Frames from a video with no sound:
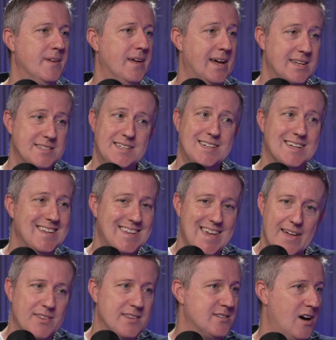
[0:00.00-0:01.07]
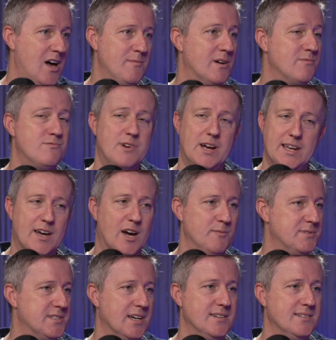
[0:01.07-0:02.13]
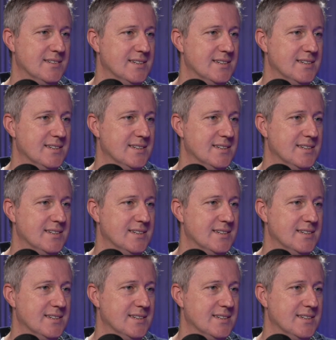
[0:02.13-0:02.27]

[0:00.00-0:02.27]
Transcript: And is he going to get the time? I really hope so.